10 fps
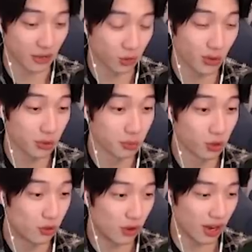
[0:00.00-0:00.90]
If we
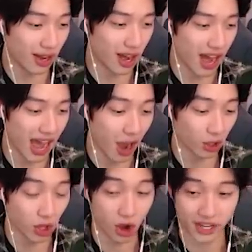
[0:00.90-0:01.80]
remove uh, how
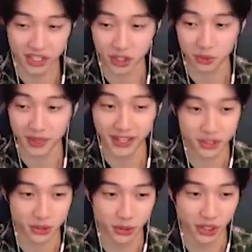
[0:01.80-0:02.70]
long it took me
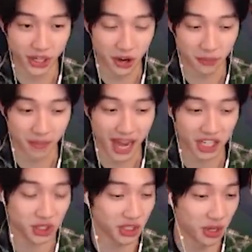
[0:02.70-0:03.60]
to, you know,
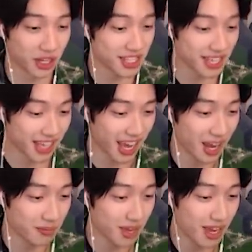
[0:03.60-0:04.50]
actually load into the
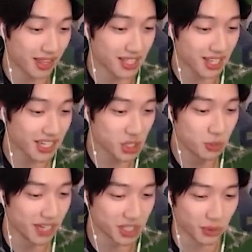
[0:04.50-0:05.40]
game, that's like two
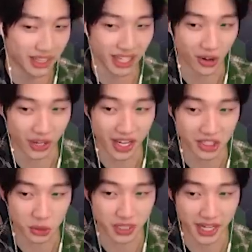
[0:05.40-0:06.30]
minutes right there, okay?
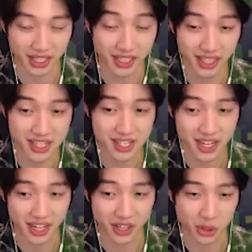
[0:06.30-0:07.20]
So technically this is
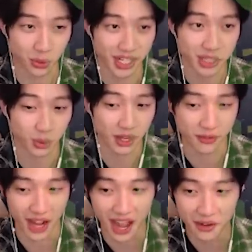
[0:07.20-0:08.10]
like a
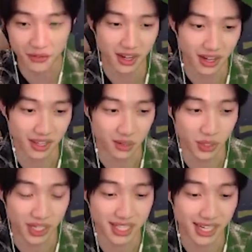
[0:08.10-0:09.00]
325, and then
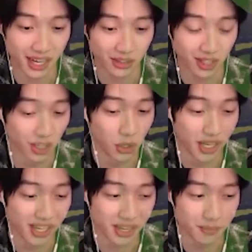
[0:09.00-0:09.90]
we can take out the
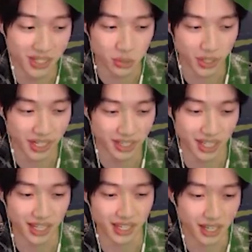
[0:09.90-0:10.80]
loading in between
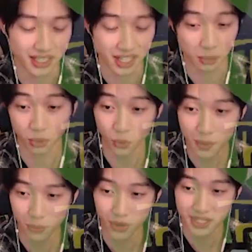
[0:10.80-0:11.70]
like uh, teleport
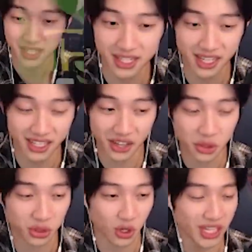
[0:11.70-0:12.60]
waypoints, that's like another
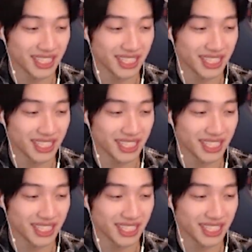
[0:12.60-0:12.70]
30